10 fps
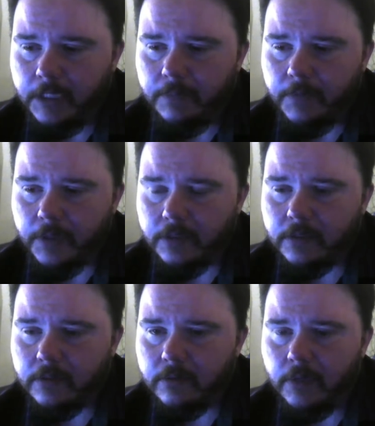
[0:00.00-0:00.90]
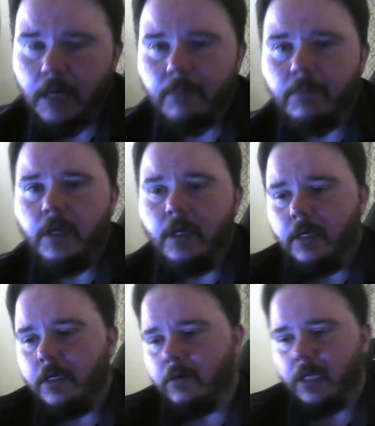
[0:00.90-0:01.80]
It depends. Um,
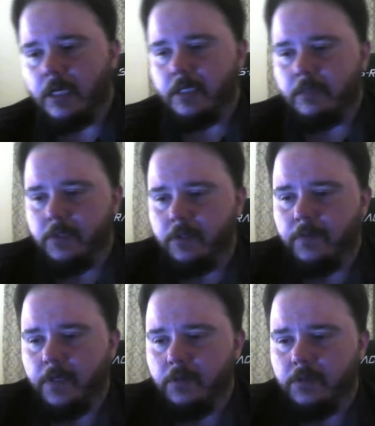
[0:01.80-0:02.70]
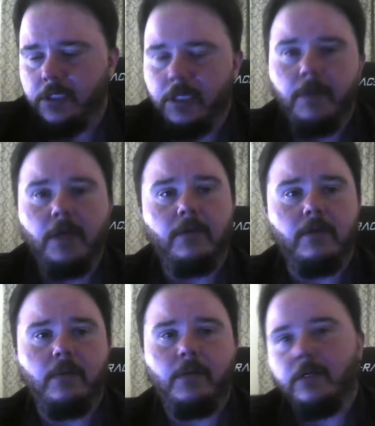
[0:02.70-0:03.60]
you know, a lot of times too, if they use
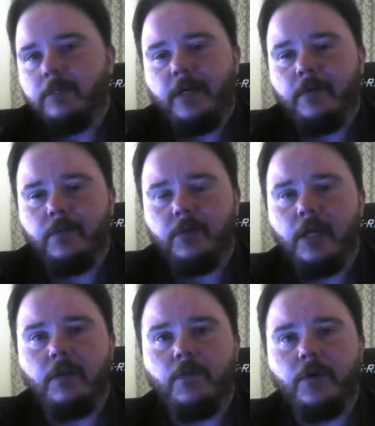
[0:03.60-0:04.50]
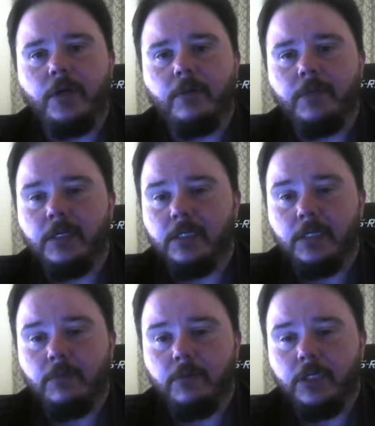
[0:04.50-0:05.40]
Gmail, it'll come out as Mountain View, California,
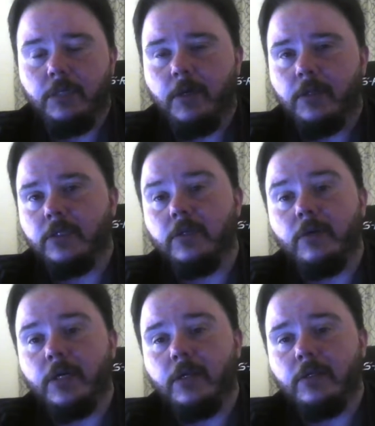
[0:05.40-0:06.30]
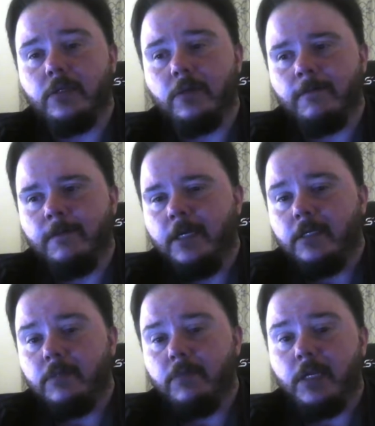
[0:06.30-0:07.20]
because that's where Gmail is located. So
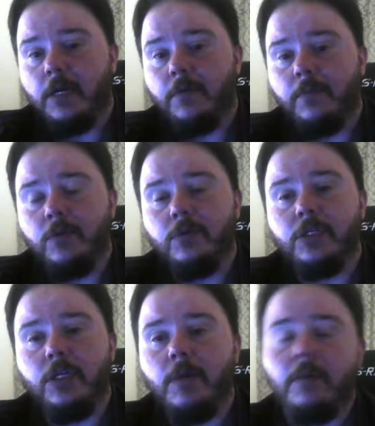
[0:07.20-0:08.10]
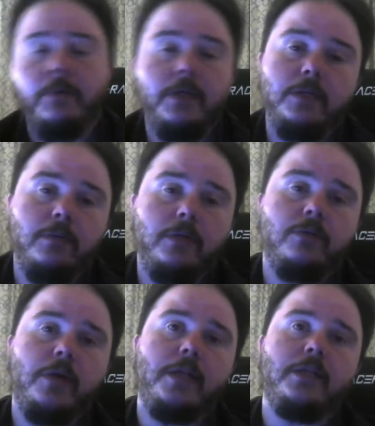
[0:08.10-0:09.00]
that's why a lot of them use Gmail, because
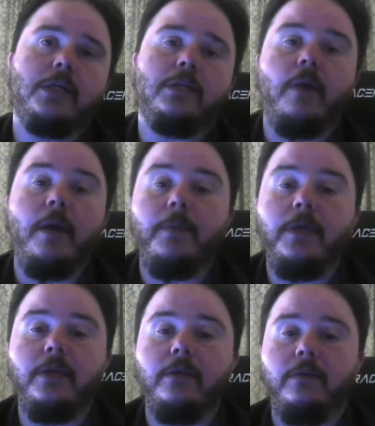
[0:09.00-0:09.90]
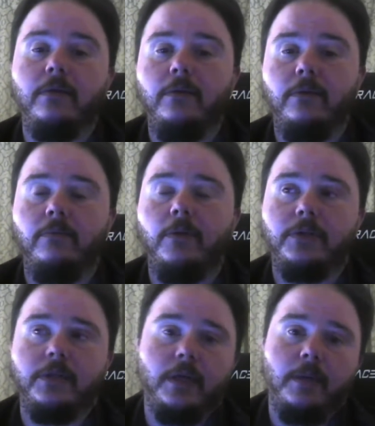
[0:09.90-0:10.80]
when you try to check their IP,
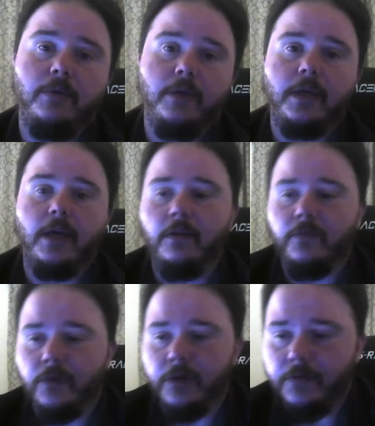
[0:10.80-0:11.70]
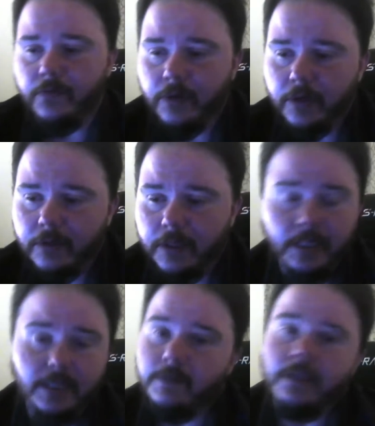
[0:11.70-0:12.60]
most of the time you get California for it.
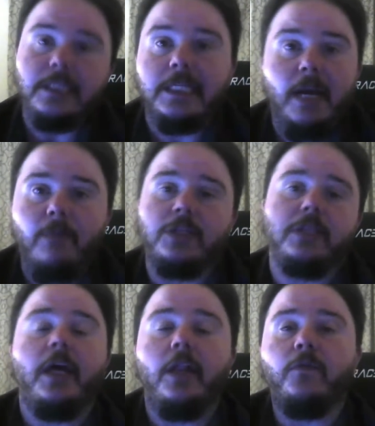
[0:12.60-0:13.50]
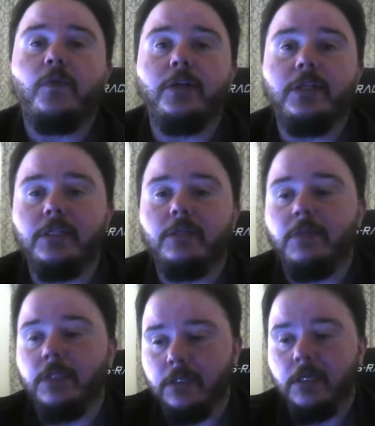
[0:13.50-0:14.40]
It doesn't mean the scammers in California; it
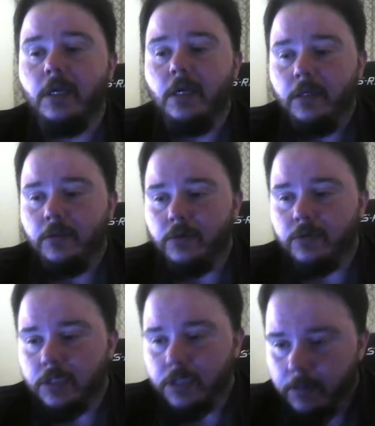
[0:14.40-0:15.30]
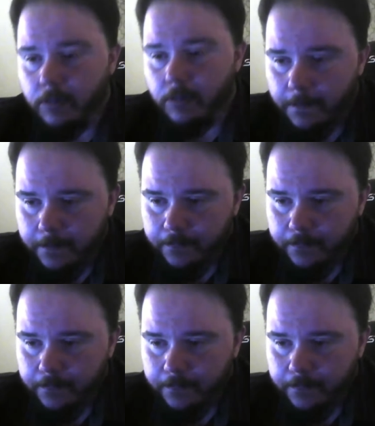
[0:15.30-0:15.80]
just means they're using Gmail.